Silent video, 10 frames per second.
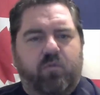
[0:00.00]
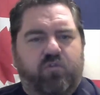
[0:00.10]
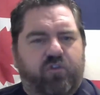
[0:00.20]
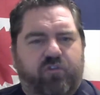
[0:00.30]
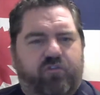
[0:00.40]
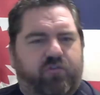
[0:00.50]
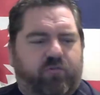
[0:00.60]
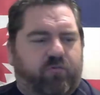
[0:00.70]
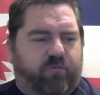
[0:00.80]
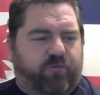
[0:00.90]
just
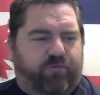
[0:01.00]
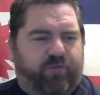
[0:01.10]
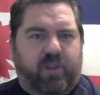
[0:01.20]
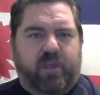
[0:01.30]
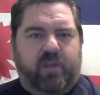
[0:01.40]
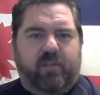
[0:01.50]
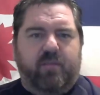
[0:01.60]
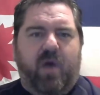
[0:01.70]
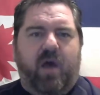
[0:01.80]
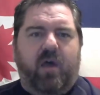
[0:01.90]
filling
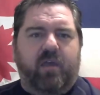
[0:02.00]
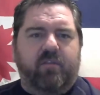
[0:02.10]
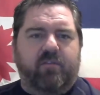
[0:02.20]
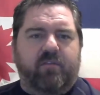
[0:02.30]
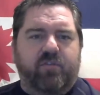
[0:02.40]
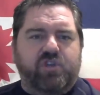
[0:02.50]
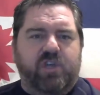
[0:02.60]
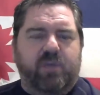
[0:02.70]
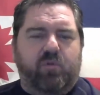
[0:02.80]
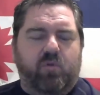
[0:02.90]
the minds of the
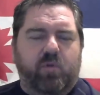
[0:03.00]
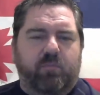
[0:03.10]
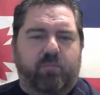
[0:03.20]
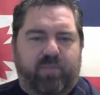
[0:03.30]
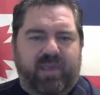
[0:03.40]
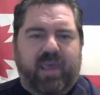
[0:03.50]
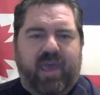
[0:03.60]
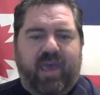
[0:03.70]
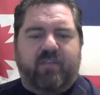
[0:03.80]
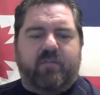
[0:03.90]
sheeple with
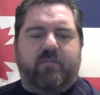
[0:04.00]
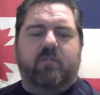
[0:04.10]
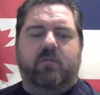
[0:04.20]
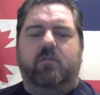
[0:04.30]
BS